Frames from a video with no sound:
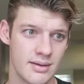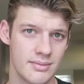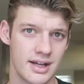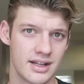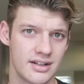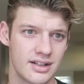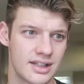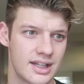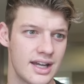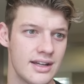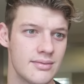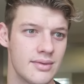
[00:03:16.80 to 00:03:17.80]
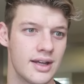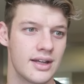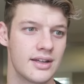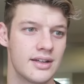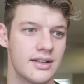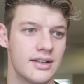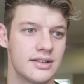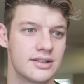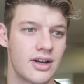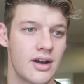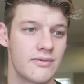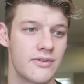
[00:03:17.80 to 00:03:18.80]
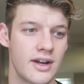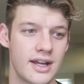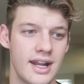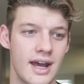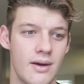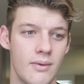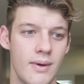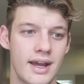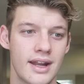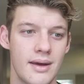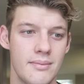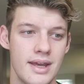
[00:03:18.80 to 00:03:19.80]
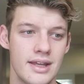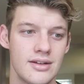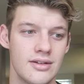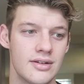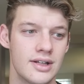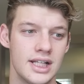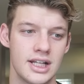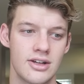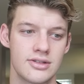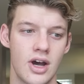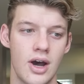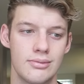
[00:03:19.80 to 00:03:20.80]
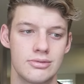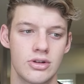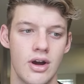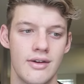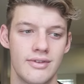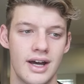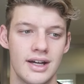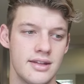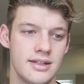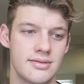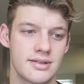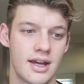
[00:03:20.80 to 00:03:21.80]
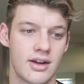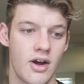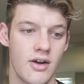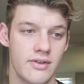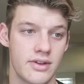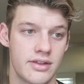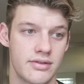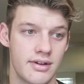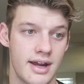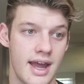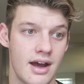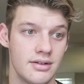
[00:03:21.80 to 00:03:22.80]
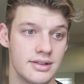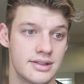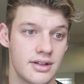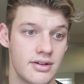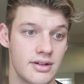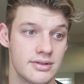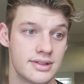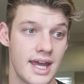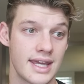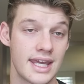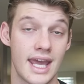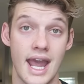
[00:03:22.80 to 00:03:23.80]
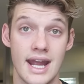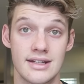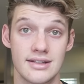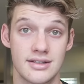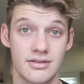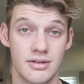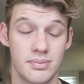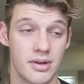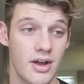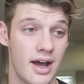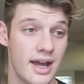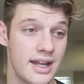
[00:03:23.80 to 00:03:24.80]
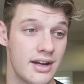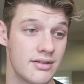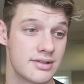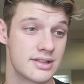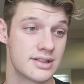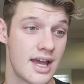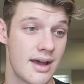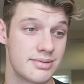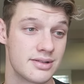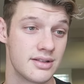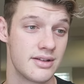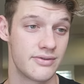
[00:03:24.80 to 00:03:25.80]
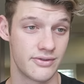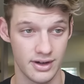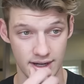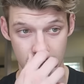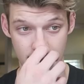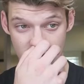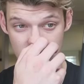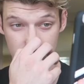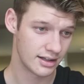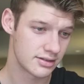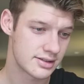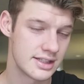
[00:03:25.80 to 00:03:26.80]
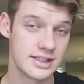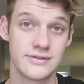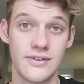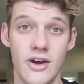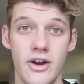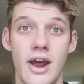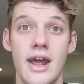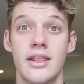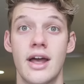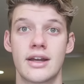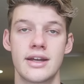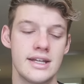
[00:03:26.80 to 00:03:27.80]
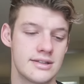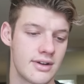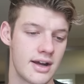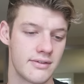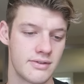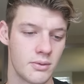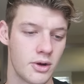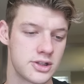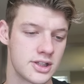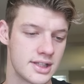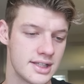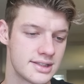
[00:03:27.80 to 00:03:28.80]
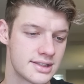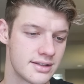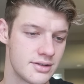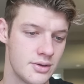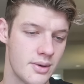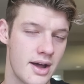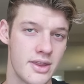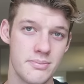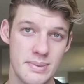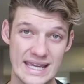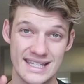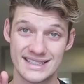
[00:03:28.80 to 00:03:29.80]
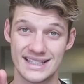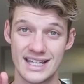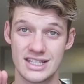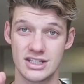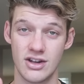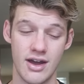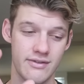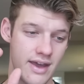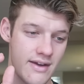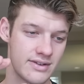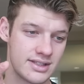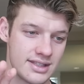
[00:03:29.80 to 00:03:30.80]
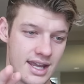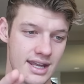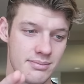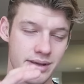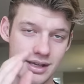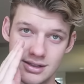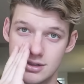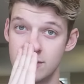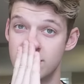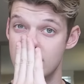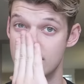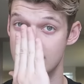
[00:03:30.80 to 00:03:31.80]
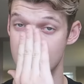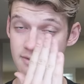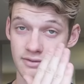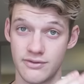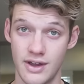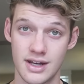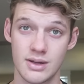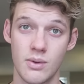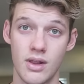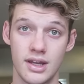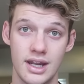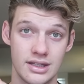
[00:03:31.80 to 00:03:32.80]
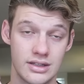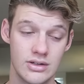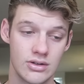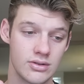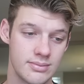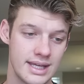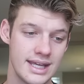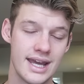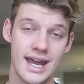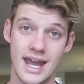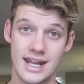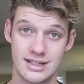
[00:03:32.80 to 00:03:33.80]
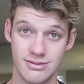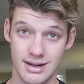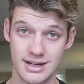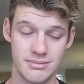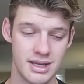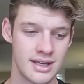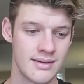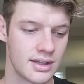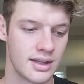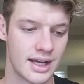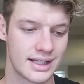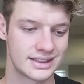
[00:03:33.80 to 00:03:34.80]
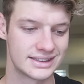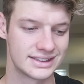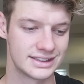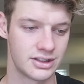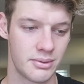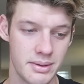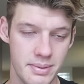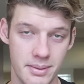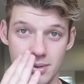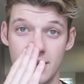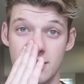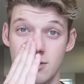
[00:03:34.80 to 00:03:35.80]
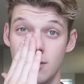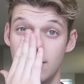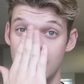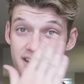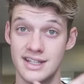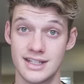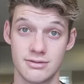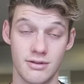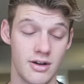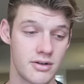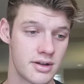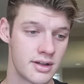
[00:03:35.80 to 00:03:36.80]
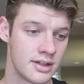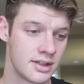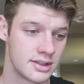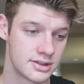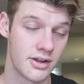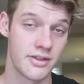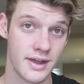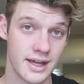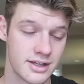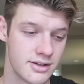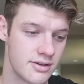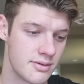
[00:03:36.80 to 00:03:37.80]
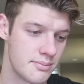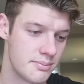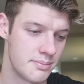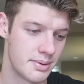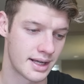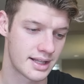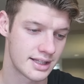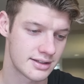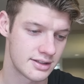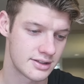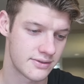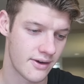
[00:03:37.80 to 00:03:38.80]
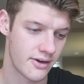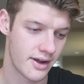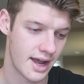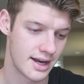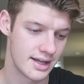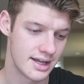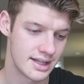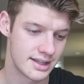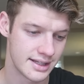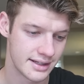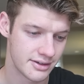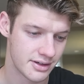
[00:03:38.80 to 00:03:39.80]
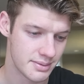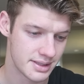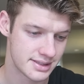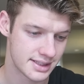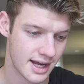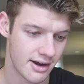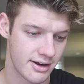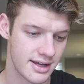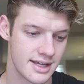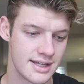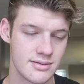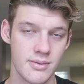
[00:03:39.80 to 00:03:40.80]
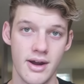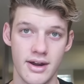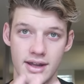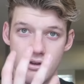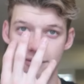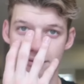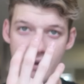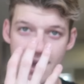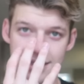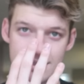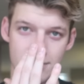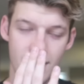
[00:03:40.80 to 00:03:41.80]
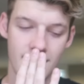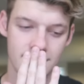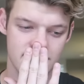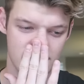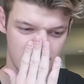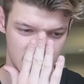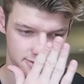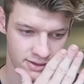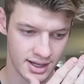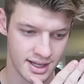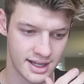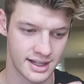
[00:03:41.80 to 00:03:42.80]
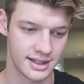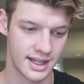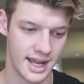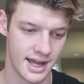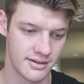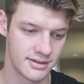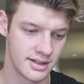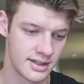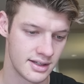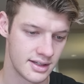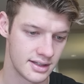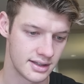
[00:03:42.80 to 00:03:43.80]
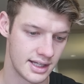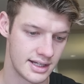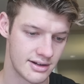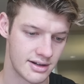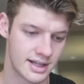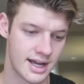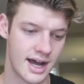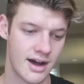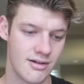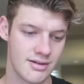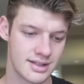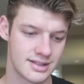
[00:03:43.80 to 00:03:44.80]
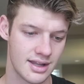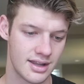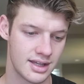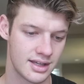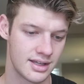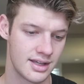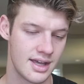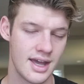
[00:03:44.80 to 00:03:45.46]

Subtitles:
I'm like, okay. I'm like, sorry, I'm freaking out. Where can I meet you? And he goes, I'm driver. This was like over 3 hours, so he was taking ages to reply, and I was just absolutely freaking out. And I looked at his photo, and like, Israel, if you're watching this, you are the biggest legend I've ever seen, because you've just found a wallet and Googled me and tweeted me. I'm like, there's not many people like you in this world. So thank you. But I clicked on his photo and it did look a bit scary. He's wearing a face mask of like a clown leaning on a car holding something.